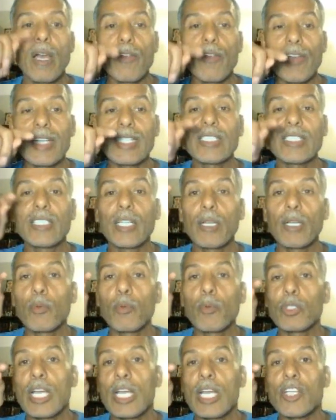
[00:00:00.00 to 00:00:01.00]
resting
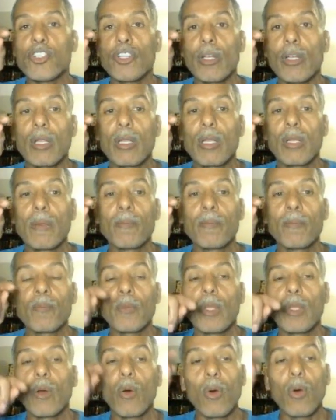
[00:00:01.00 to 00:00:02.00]
potential
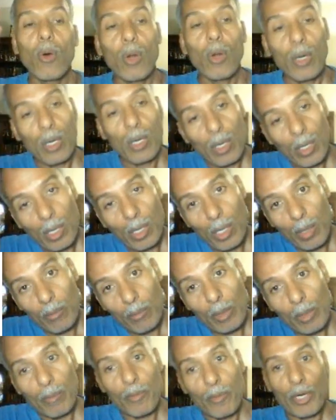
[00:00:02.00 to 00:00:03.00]
or
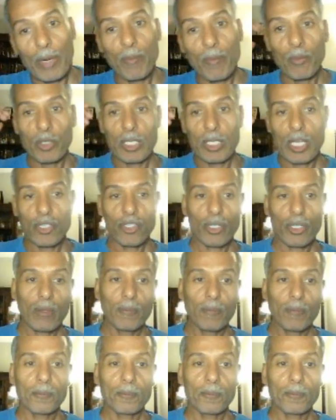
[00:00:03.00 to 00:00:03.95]
membrane potential.